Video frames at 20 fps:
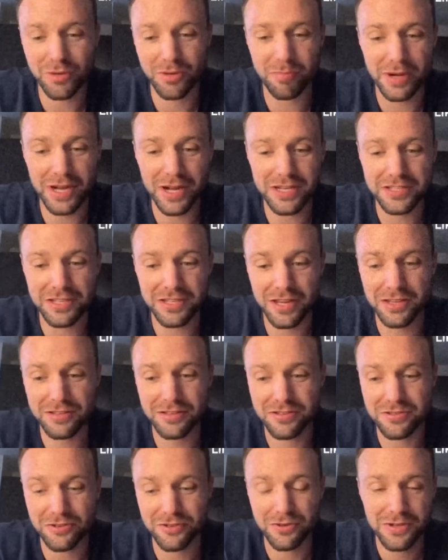because
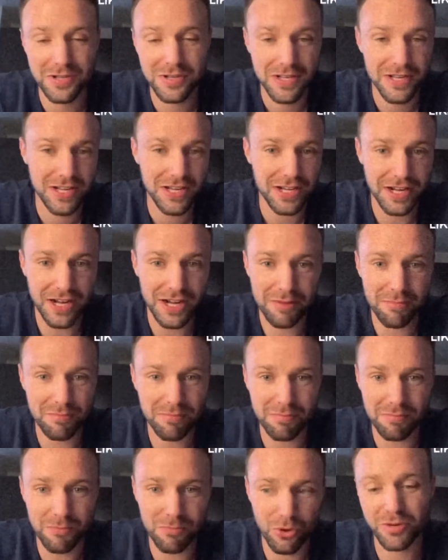ESPN Top Rank is really
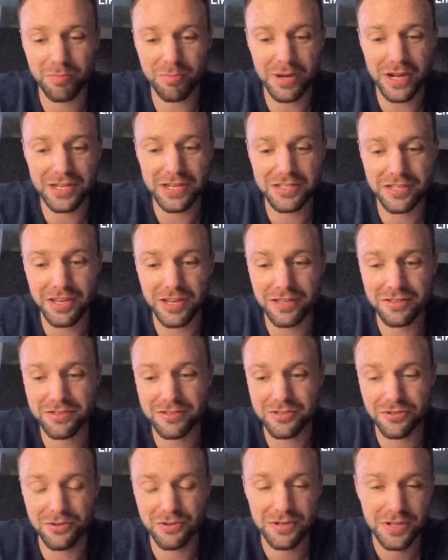pushing the black
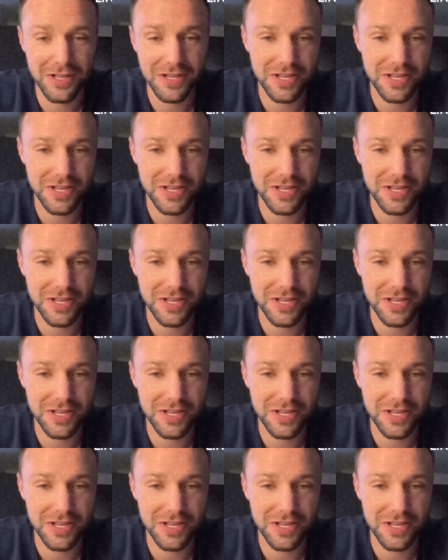fighters.